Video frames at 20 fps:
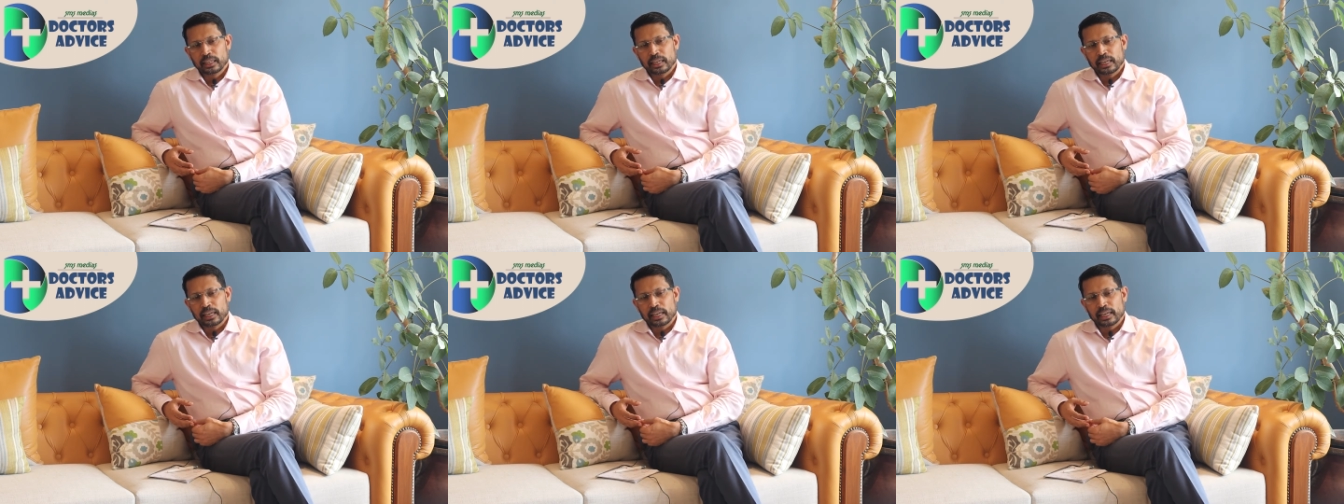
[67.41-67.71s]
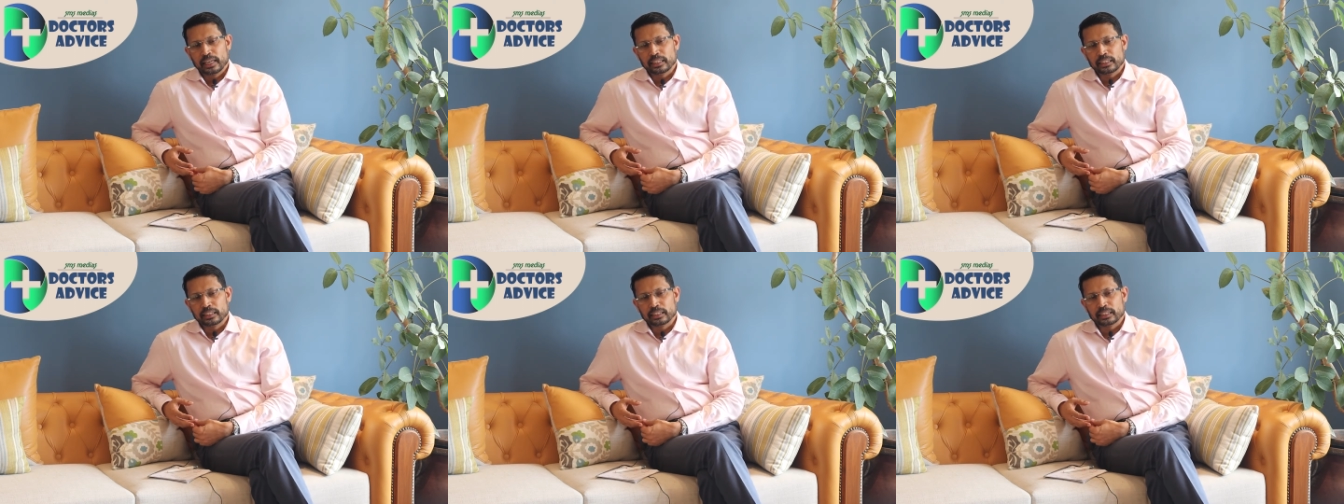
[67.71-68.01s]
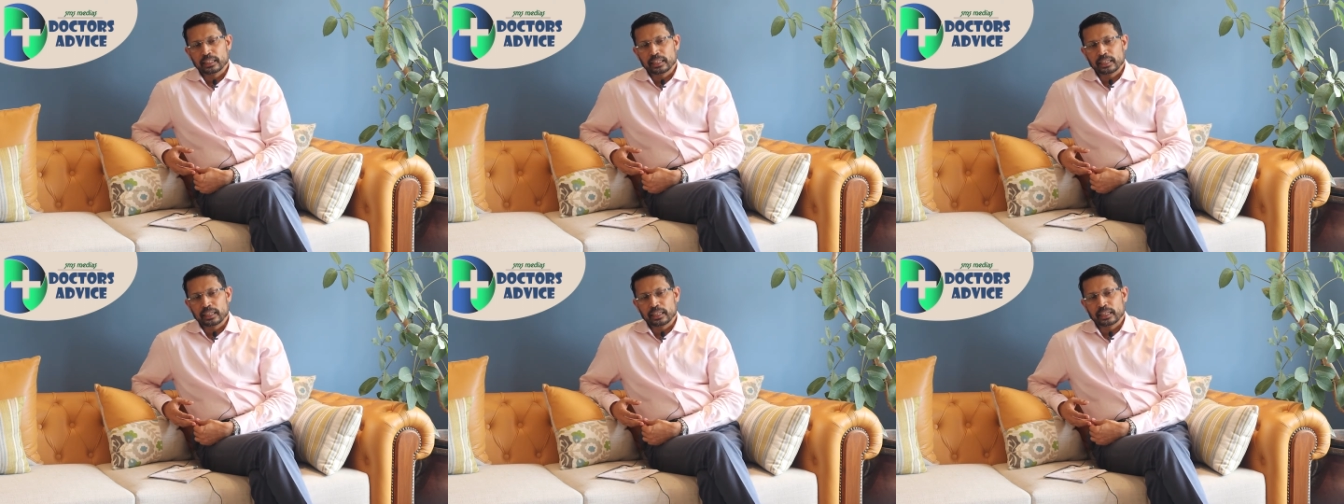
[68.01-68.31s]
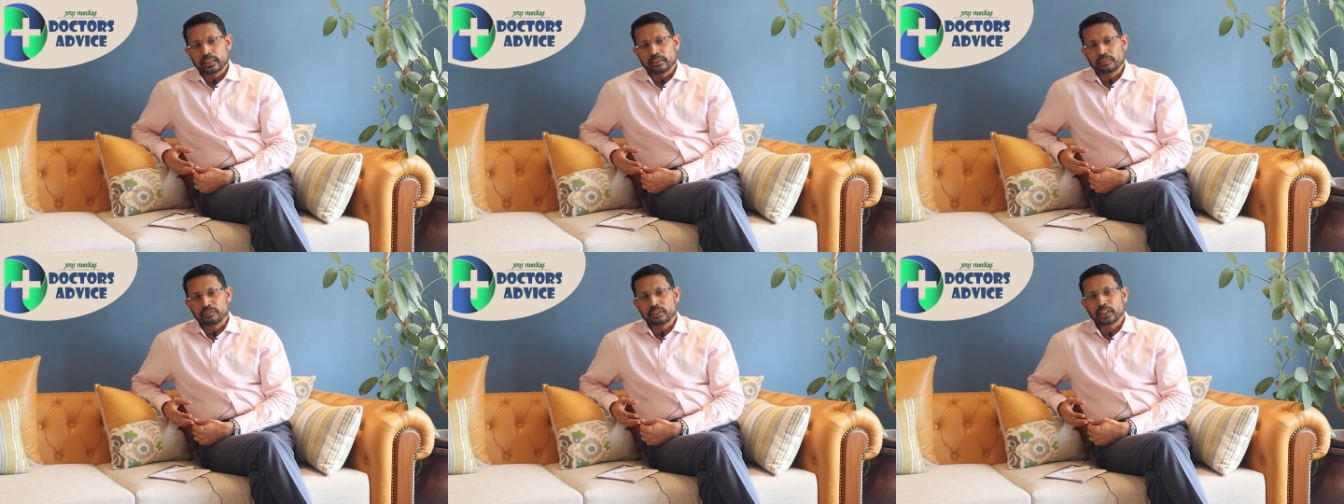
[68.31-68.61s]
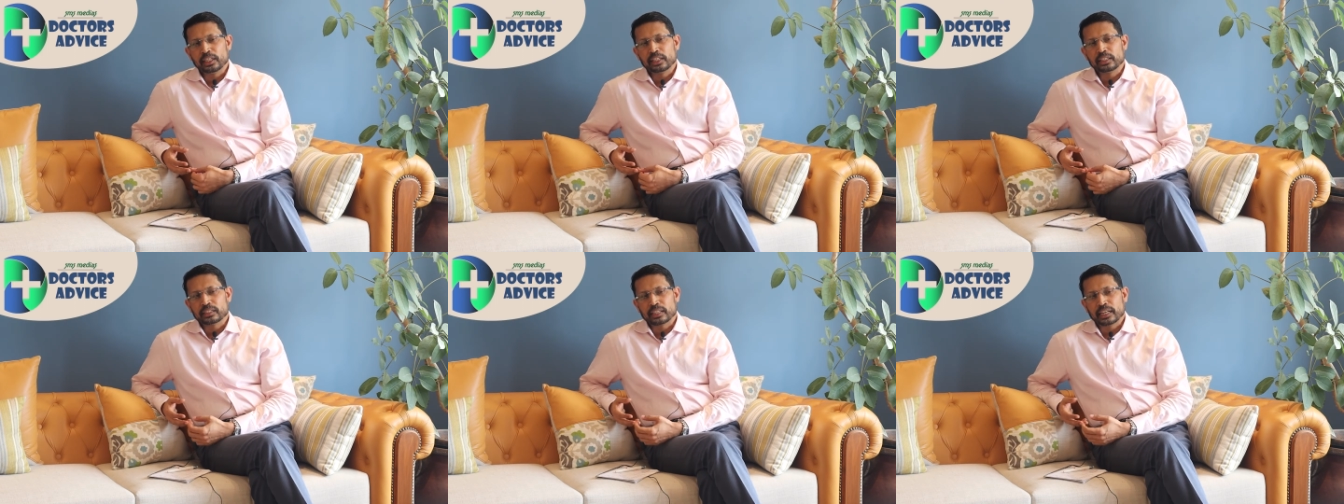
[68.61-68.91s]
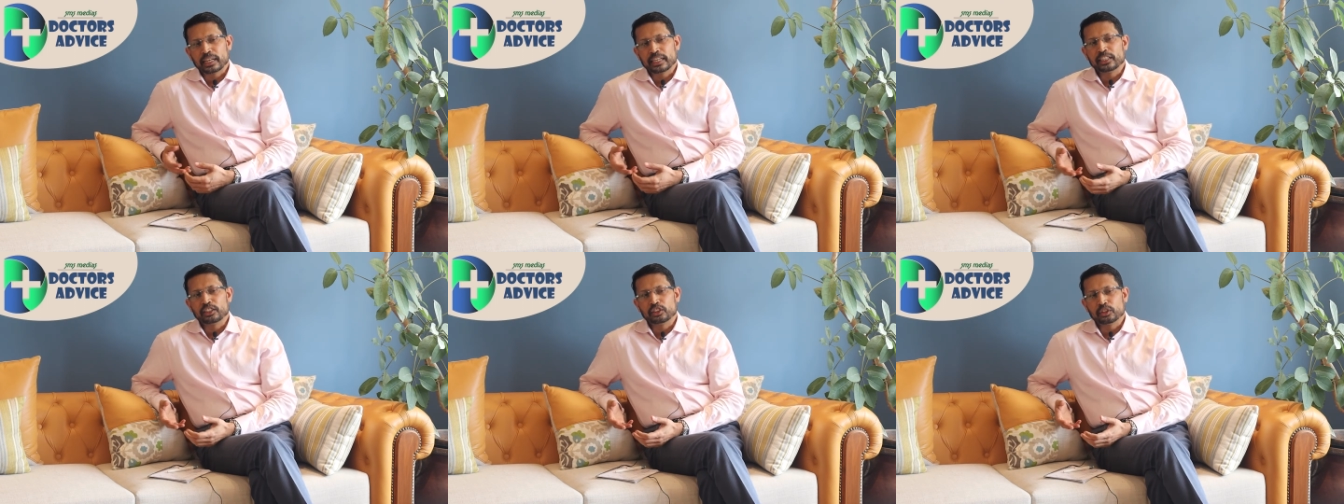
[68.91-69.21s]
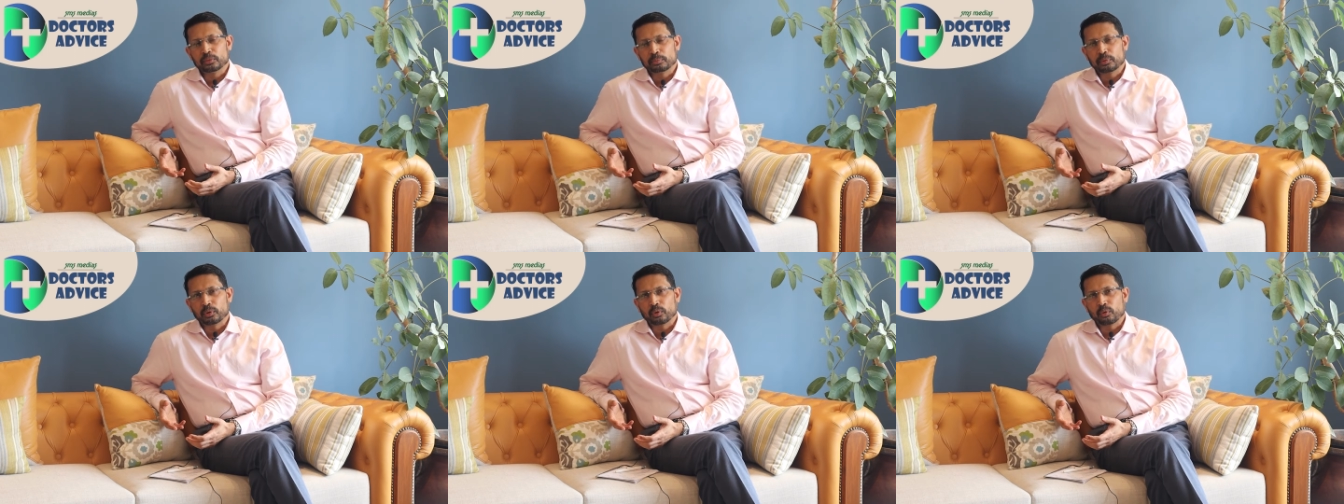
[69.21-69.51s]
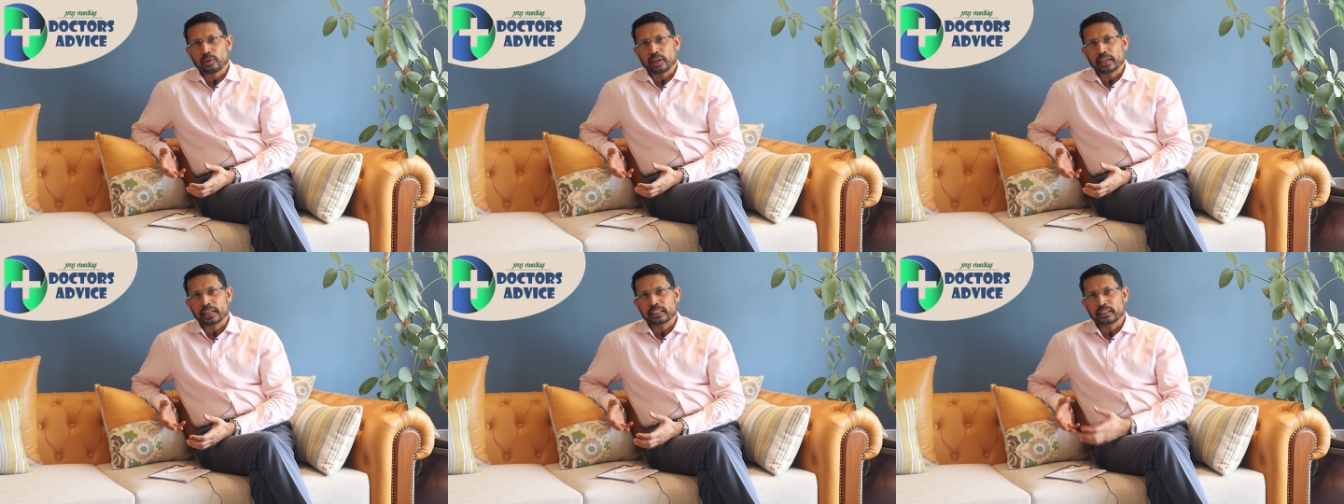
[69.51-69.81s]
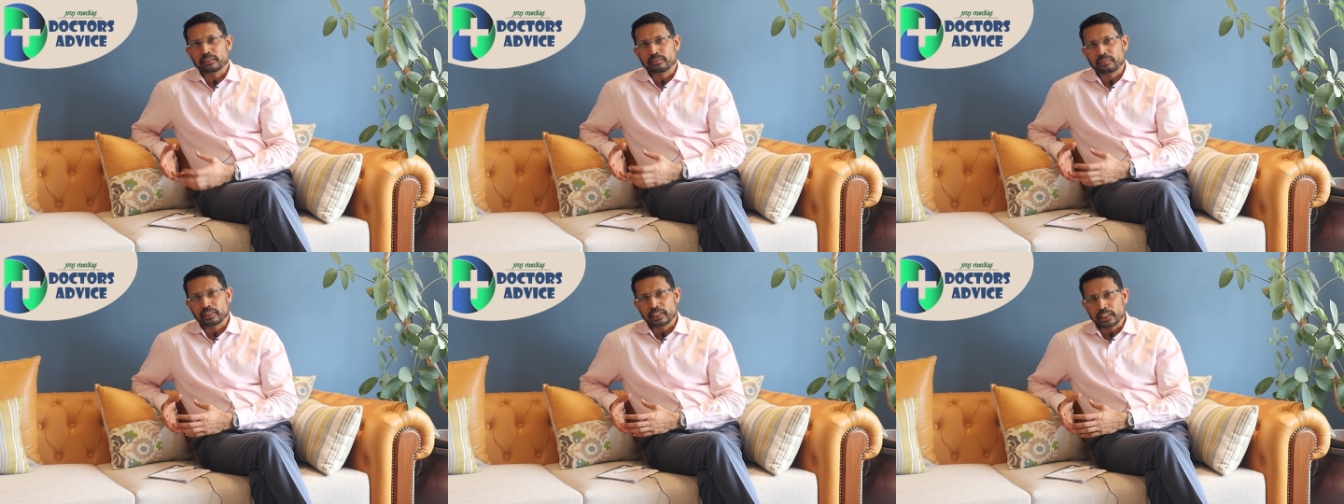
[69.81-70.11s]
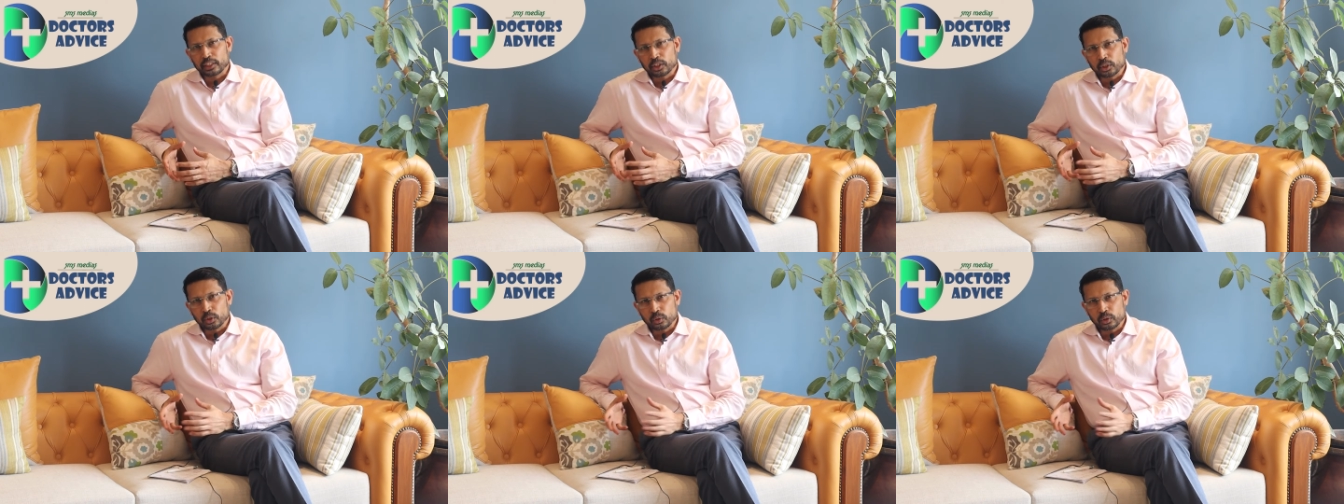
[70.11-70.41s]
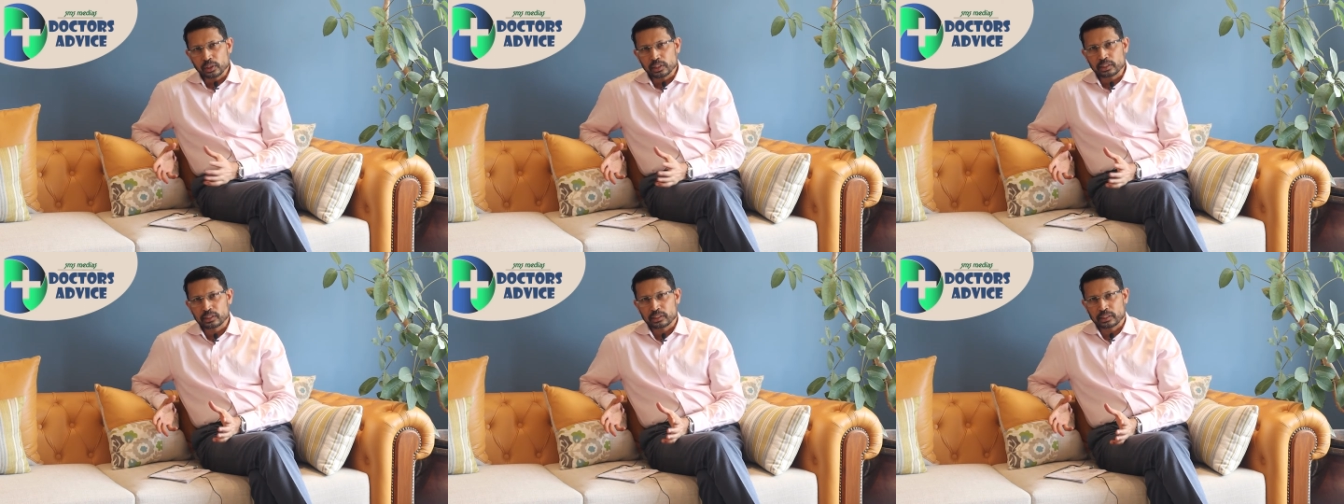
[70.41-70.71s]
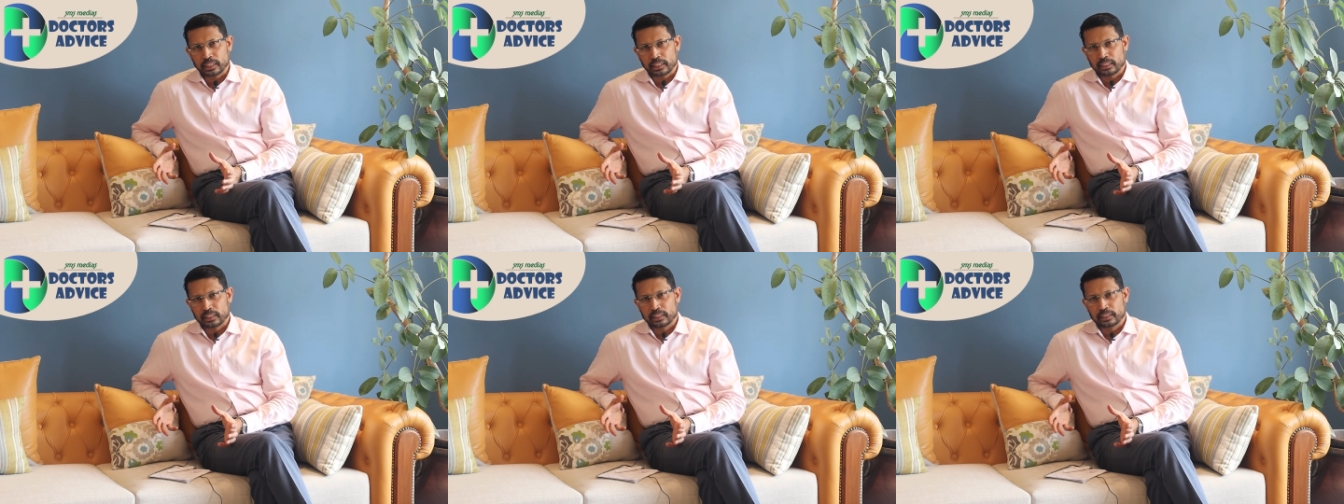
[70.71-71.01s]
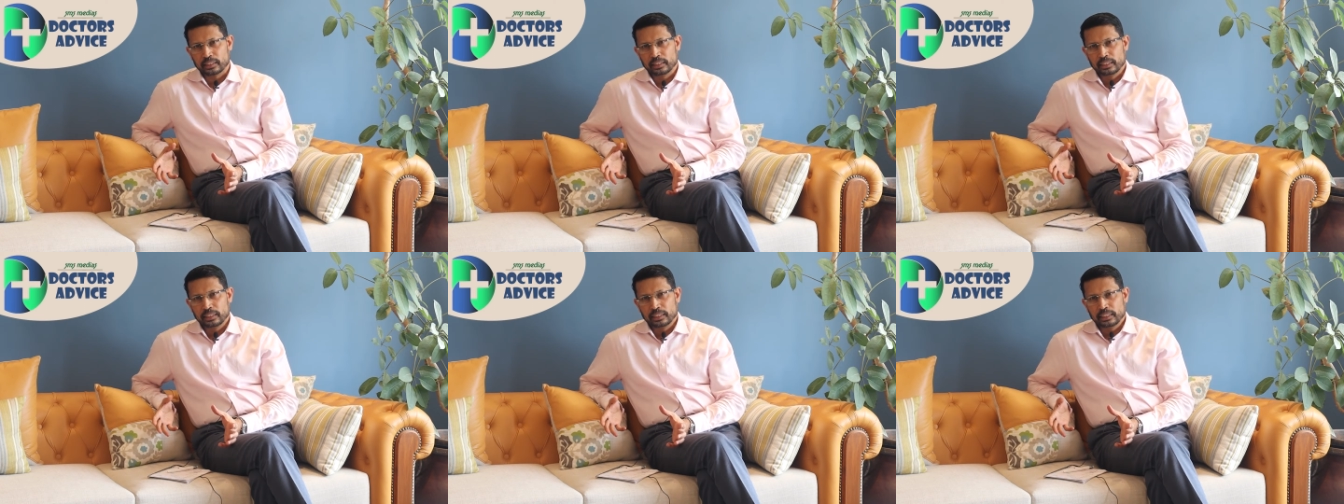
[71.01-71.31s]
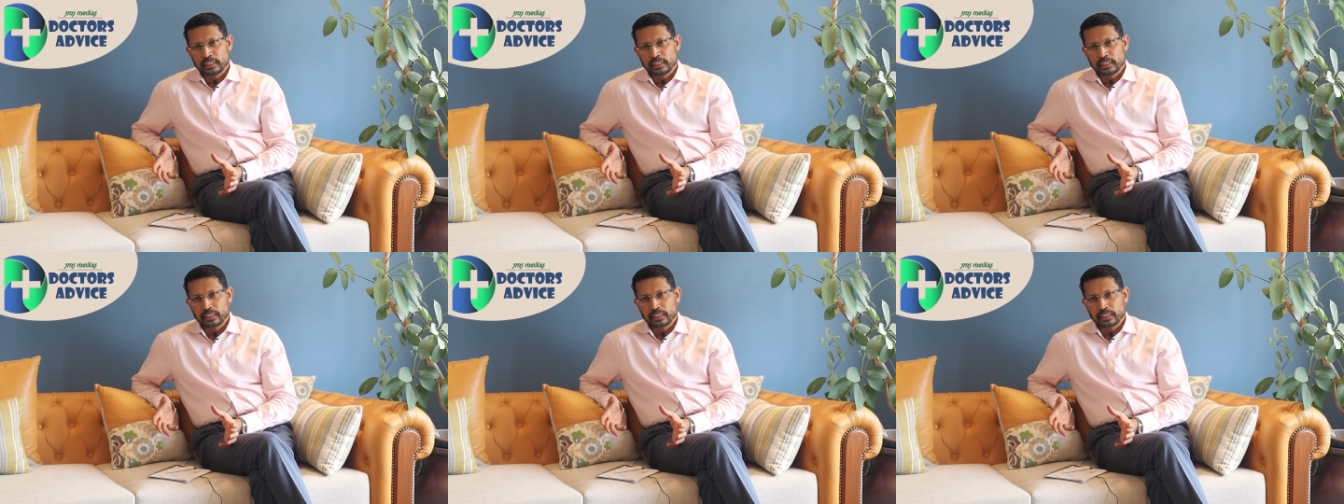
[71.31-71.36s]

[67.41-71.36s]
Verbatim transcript: and we try to provide a very holistic